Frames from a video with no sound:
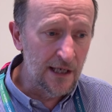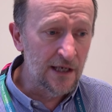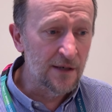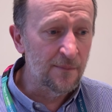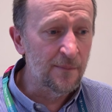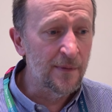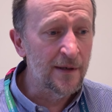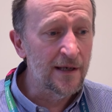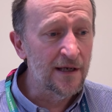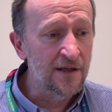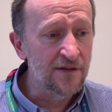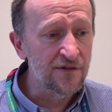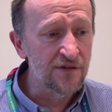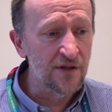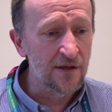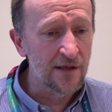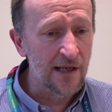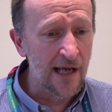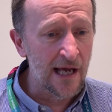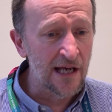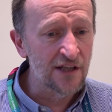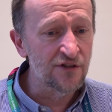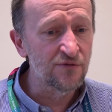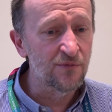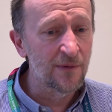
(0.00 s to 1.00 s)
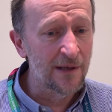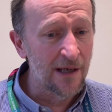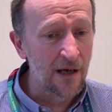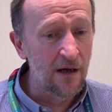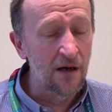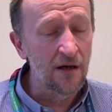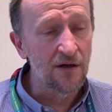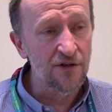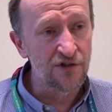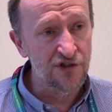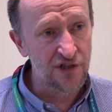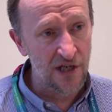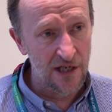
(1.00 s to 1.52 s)
it appears that as we
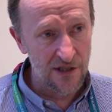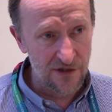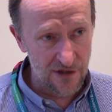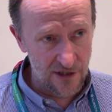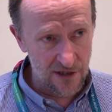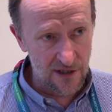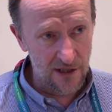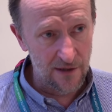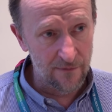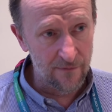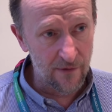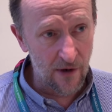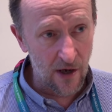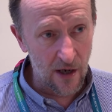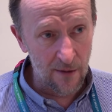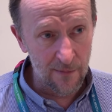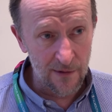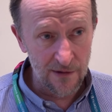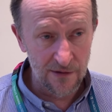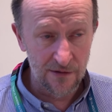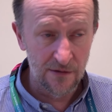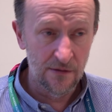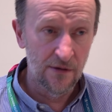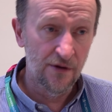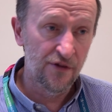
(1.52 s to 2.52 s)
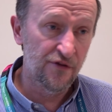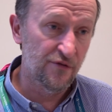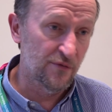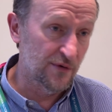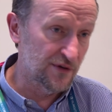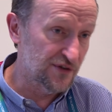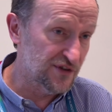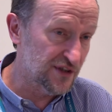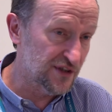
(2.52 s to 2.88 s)
are changing the environment through